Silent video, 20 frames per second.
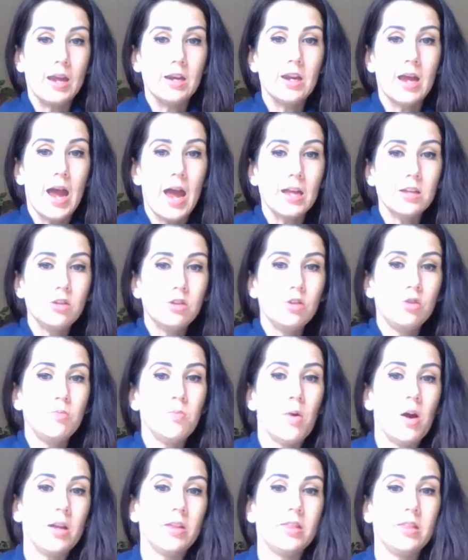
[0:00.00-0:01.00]
And as
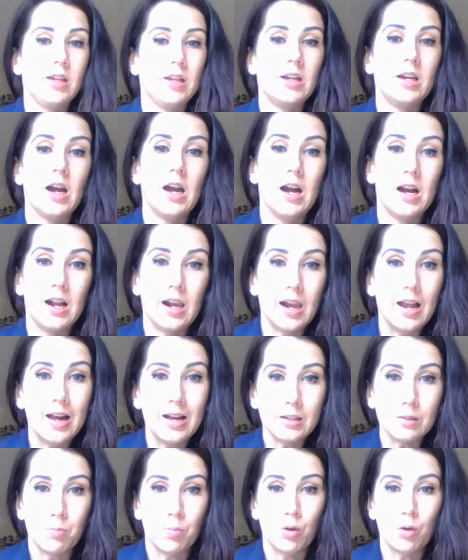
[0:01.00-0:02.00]
you might think, a
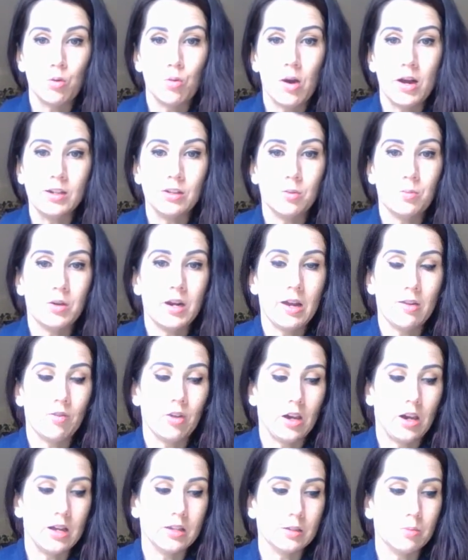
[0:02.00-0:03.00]
glass bottle, I don't want to have
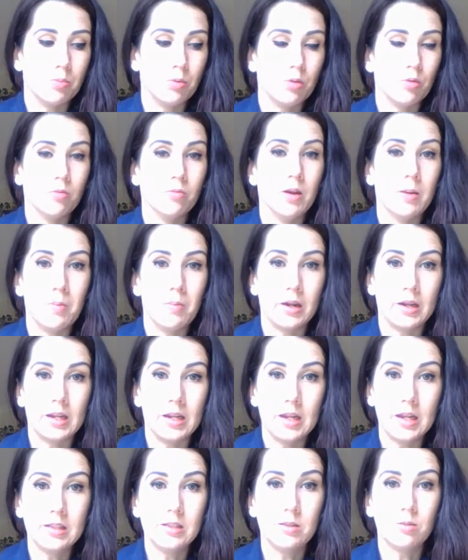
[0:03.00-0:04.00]
a glass bottle around my
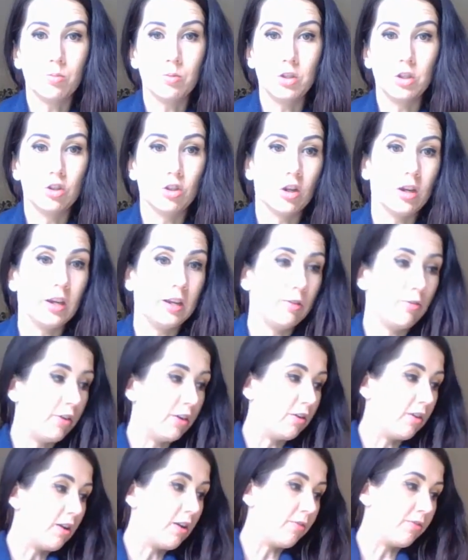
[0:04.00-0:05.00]
kids, which is totally
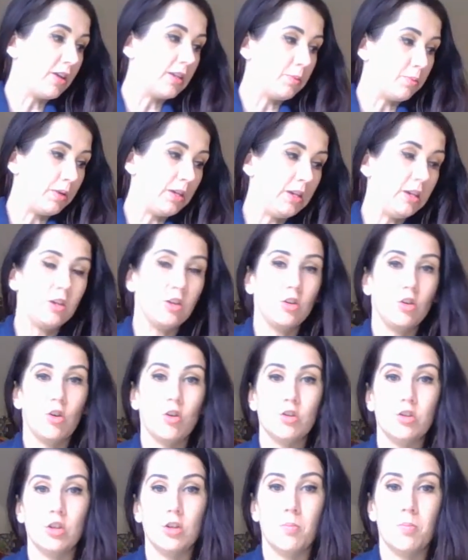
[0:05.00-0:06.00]
fair enough. That's when you can
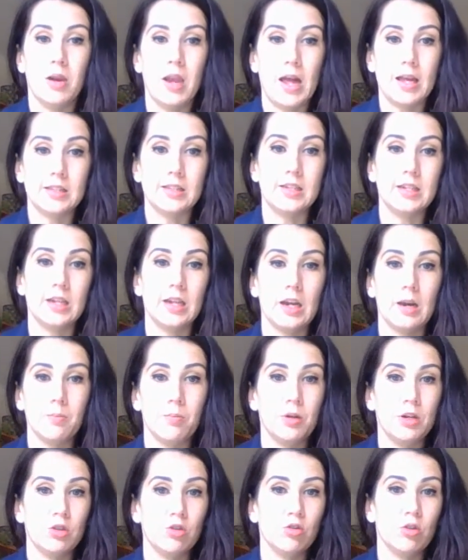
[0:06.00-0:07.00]
go to the plastic, and
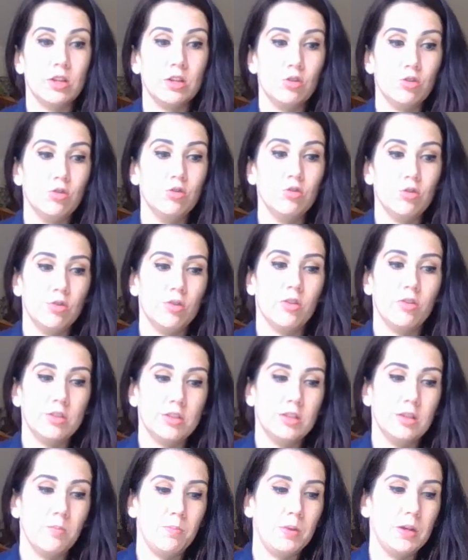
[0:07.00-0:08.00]
I'm pretty sure they do
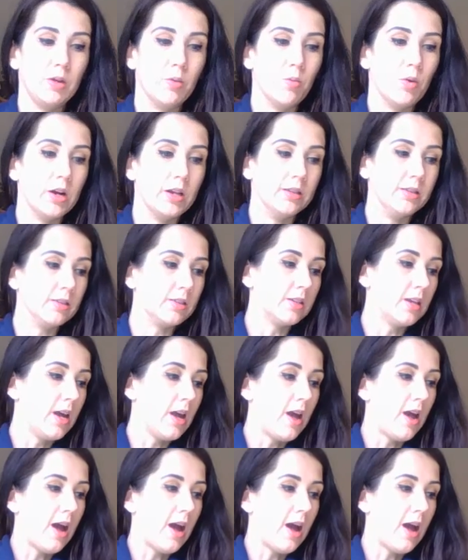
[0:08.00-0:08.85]
those in the bigger ones.